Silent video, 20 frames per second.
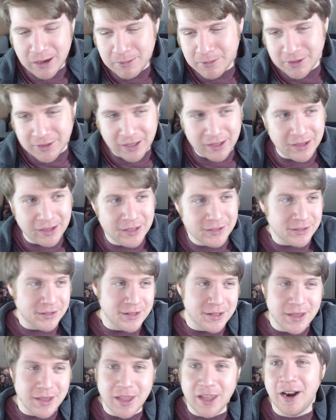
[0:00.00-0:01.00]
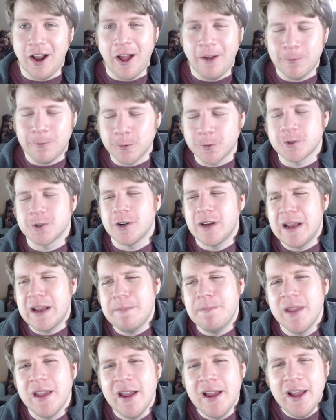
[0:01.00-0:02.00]
just like, this is an awful stream,
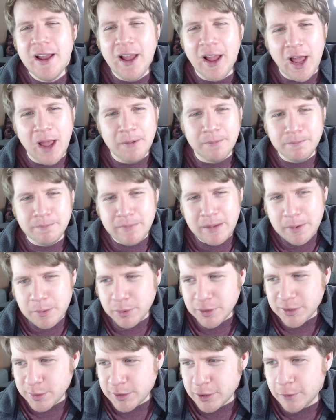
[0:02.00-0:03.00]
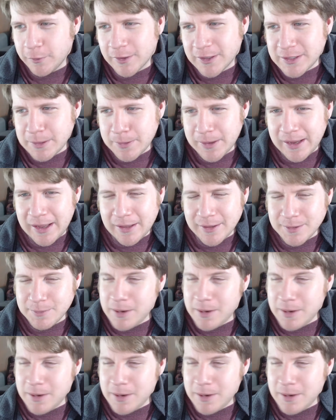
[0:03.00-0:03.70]
maybe we'll switch over to something else.